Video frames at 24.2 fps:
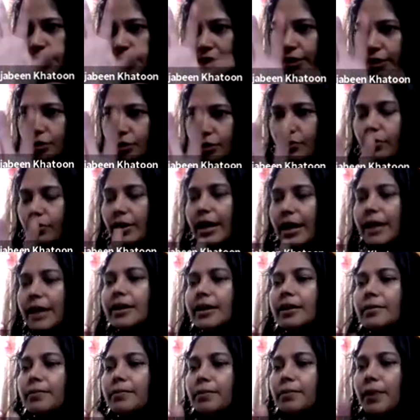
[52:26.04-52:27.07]
you know,
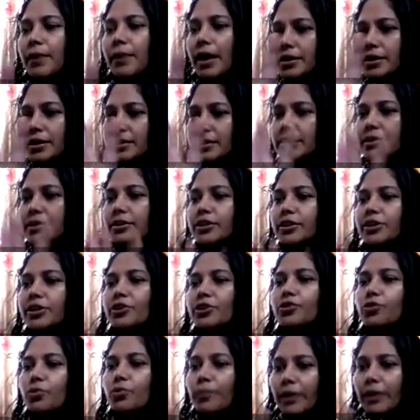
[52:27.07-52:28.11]
encompass the
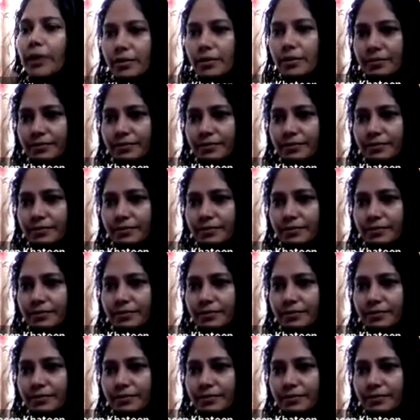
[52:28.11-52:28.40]
grooming